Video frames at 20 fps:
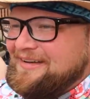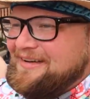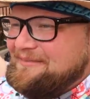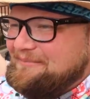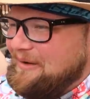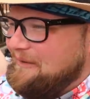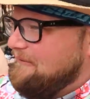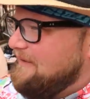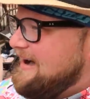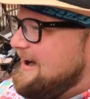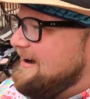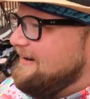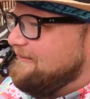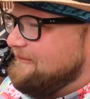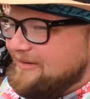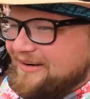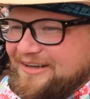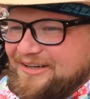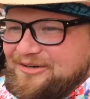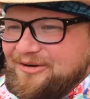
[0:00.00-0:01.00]
Yeah. But wow,
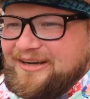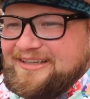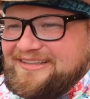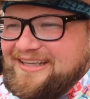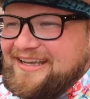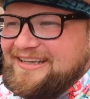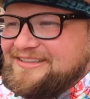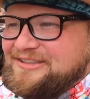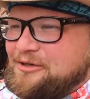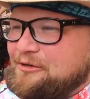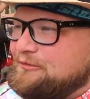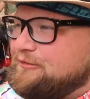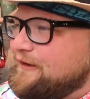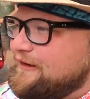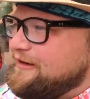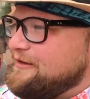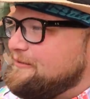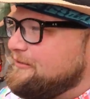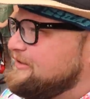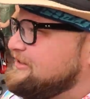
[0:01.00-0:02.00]
what a great day so
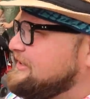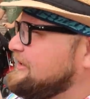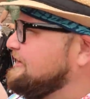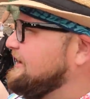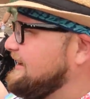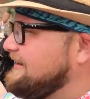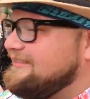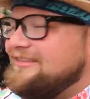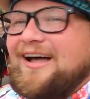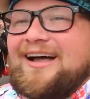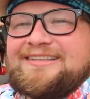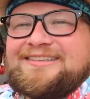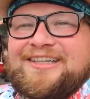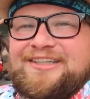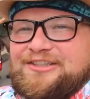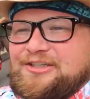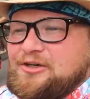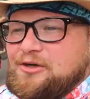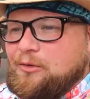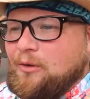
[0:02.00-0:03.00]
far. And we still got a lot
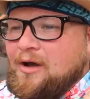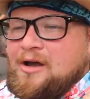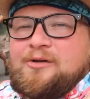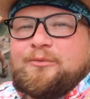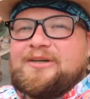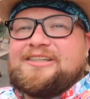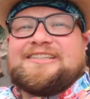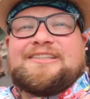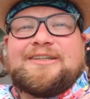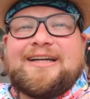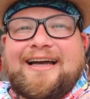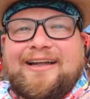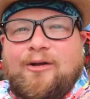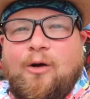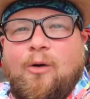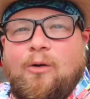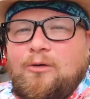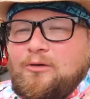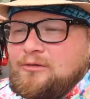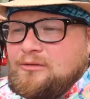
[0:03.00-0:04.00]
to do. We still
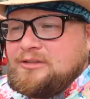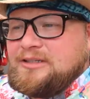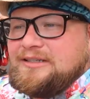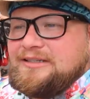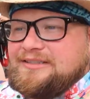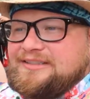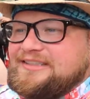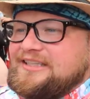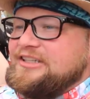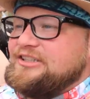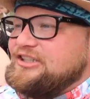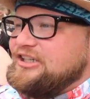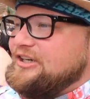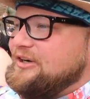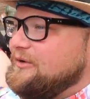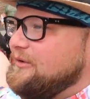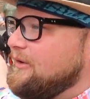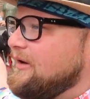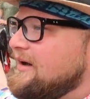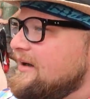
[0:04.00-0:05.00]
got Olga's to
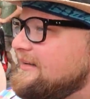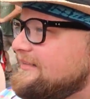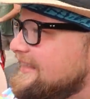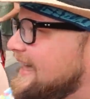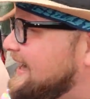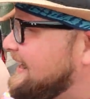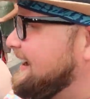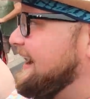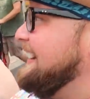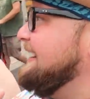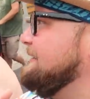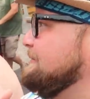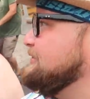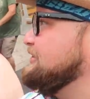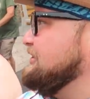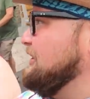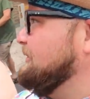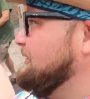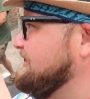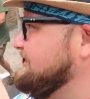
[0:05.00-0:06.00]
do. Yeah. That I am
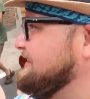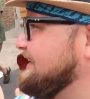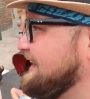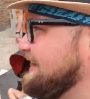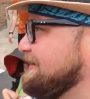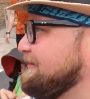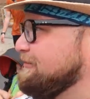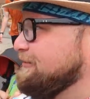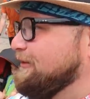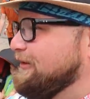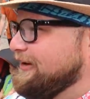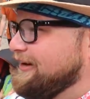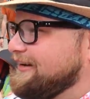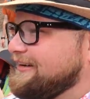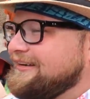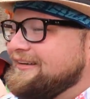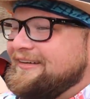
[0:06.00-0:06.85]
so excited for.